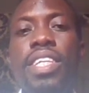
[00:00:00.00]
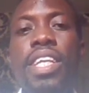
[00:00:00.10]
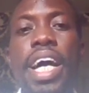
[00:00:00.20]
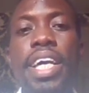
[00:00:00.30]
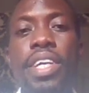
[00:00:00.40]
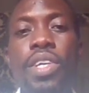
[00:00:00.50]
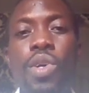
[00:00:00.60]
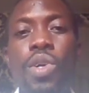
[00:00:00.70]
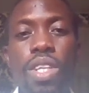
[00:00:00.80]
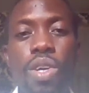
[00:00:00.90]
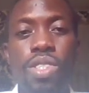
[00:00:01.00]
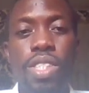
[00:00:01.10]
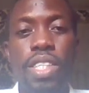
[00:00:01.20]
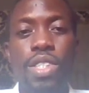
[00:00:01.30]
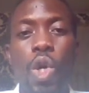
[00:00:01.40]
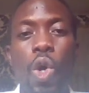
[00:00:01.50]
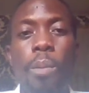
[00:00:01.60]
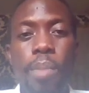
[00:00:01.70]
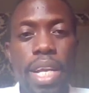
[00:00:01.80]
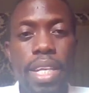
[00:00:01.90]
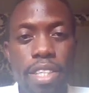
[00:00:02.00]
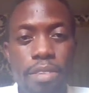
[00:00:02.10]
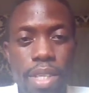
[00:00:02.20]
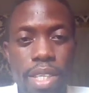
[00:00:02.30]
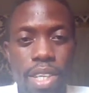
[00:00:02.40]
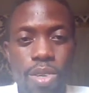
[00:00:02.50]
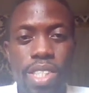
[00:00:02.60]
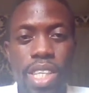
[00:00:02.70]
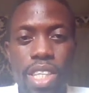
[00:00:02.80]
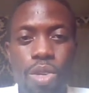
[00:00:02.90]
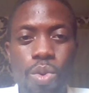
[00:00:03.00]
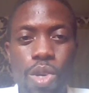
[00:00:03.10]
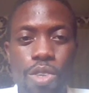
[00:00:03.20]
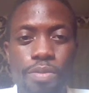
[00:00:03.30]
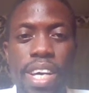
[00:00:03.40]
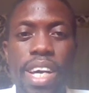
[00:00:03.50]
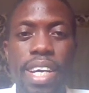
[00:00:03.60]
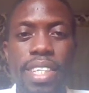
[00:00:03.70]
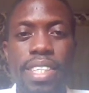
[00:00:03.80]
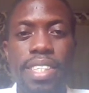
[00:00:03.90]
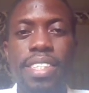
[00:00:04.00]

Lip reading: Like when God says, command ye me concerning the works of my hand.